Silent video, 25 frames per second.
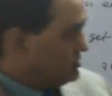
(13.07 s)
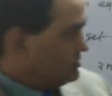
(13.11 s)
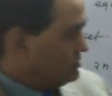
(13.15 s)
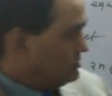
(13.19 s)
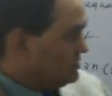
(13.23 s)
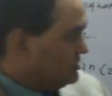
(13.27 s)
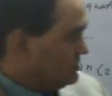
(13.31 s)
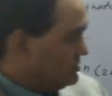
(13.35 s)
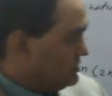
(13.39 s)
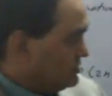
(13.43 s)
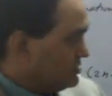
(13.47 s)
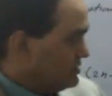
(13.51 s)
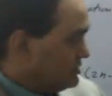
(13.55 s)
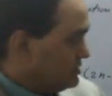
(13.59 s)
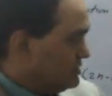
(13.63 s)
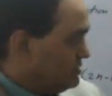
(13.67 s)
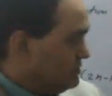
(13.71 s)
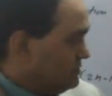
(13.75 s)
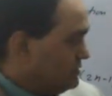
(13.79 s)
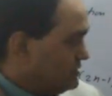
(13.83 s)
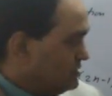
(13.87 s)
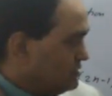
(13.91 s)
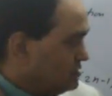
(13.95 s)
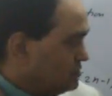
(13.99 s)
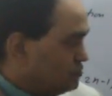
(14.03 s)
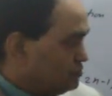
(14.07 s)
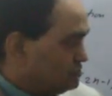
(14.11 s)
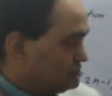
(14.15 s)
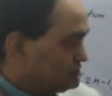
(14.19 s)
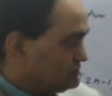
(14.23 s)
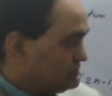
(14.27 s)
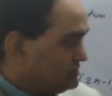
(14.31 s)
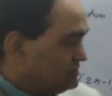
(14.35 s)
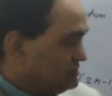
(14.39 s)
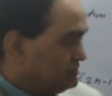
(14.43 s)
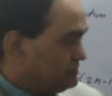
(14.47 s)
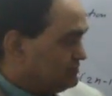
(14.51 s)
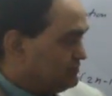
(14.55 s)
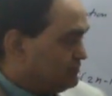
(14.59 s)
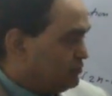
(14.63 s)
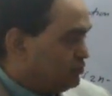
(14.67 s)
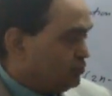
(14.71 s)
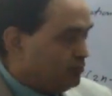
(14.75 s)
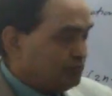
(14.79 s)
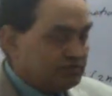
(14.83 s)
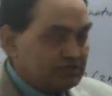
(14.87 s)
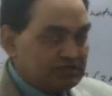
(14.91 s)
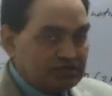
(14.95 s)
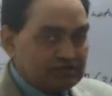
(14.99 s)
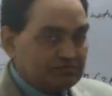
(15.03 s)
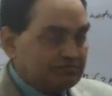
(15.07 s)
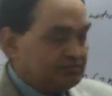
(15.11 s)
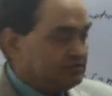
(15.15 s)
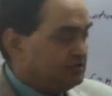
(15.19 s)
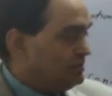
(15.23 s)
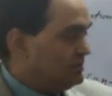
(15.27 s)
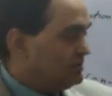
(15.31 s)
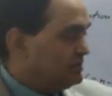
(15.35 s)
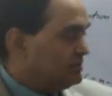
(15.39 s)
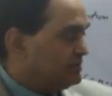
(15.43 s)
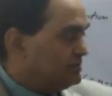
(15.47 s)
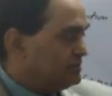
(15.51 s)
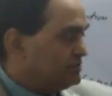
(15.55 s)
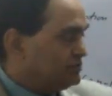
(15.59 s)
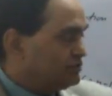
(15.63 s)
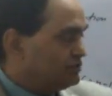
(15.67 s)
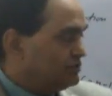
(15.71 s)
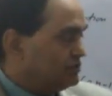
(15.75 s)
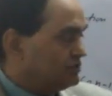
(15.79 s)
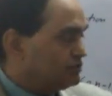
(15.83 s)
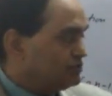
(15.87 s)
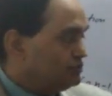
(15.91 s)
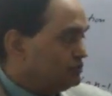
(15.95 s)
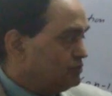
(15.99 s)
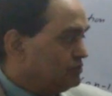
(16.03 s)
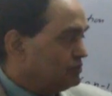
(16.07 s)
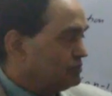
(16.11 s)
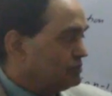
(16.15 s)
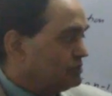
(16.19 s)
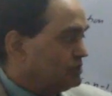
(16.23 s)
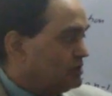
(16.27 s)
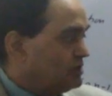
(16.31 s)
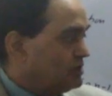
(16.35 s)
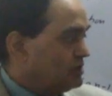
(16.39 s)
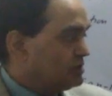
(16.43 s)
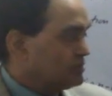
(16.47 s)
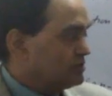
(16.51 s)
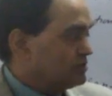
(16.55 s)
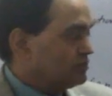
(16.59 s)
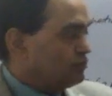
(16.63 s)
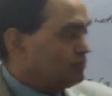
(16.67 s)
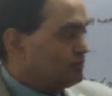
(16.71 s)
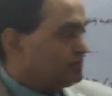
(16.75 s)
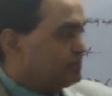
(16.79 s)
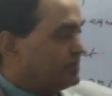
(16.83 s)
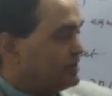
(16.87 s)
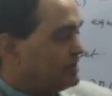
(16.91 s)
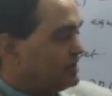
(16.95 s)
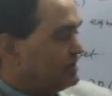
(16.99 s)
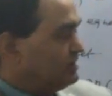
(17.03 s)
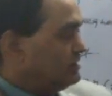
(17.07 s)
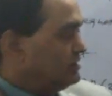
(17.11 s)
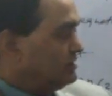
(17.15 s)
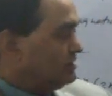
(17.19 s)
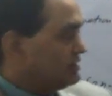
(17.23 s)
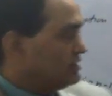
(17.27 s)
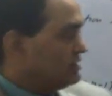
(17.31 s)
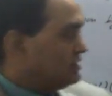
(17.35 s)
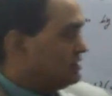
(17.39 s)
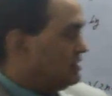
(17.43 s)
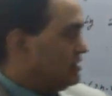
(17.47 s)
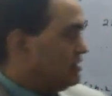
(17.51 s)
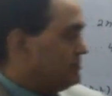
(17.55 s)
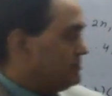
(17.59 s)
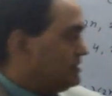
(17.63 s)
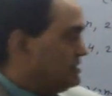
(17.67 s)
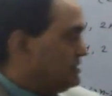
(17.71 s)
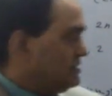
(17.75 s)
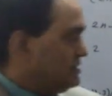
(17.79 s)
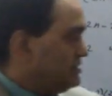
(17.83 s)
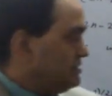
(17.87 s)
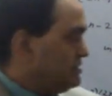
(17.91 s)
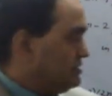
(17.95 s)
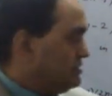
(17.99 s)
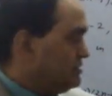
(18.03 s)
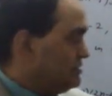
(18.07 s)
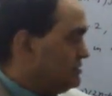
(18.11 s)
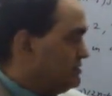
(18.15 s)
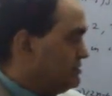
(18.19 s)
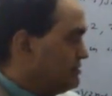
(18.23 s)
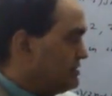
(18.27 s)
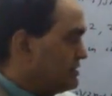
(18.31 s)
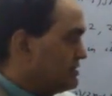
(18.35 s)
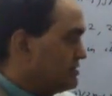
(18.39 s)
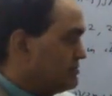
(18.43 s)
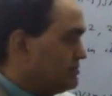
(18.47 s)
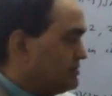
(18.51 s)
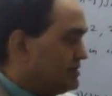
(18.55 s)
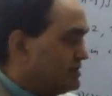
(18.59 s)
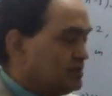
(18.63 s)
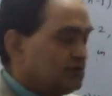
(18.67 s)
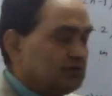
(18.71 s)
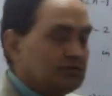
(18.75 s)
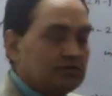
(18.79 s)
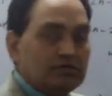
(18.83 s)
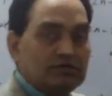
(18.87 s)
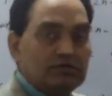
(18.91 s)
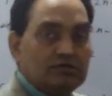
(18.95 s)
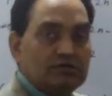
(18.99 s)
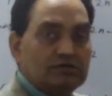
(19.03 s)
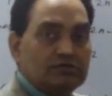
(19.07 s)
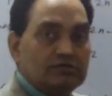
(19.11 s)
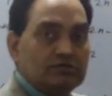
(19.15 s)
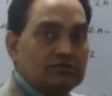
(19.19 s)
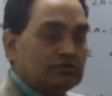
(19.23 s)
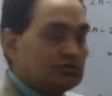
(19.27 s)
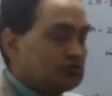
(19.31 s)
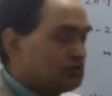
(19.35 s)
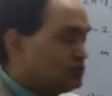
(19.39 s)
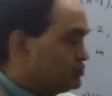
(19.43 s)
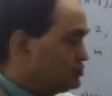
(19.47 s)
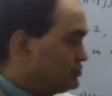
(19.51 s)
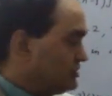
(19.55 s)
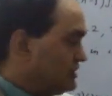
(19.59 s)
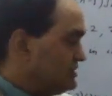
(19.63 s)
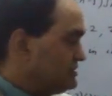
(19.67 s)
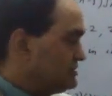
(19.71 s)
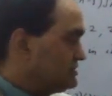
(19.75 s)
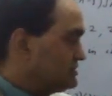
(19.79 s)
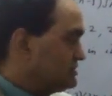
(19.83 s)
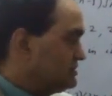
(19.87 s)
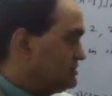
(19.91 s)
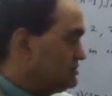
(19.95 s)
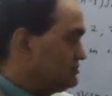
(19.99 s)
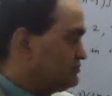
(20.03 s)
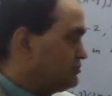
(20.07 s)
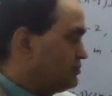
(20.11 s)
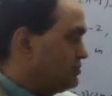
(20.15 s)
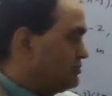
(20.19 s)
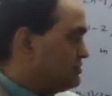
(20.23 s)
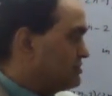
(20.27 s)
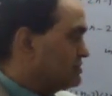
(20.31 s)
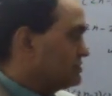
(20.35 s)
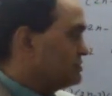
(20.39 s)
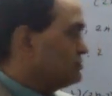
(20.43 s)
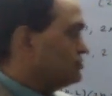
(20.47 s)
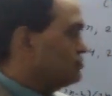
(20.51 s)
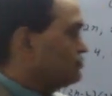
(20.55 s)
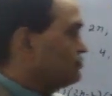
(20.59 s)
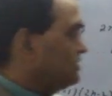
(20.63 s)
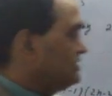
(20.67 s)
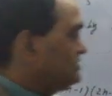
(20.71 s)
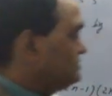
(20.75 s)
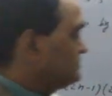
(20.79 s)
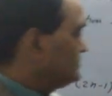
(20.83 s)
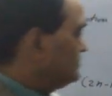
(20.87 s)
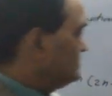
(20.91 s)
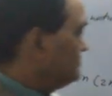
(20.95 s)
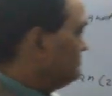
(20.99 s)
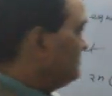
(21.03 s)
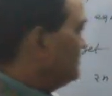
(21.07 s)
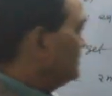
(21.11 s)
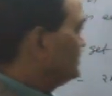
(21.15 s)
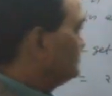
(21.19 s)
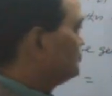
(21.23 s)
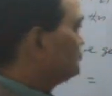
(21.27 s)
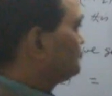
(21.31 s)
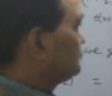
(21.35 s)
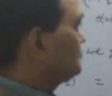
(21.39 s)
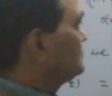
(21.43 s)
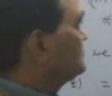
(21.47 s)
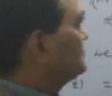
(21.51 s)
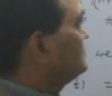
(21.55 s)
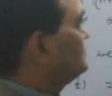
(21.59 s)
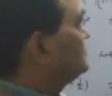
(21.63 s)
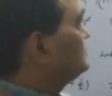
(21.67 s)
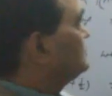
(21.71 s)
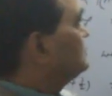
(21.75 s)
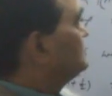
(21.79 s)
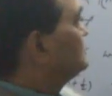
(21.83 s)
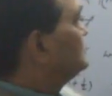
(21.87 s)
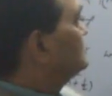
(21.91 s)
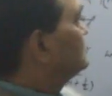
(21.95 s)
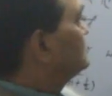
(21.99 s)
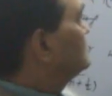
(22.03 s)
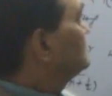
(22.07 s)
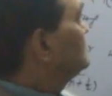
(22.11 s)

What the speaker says: the given question is prove that Pn is equal to root pi gamma n divided by twice a power twice n minus 1. This is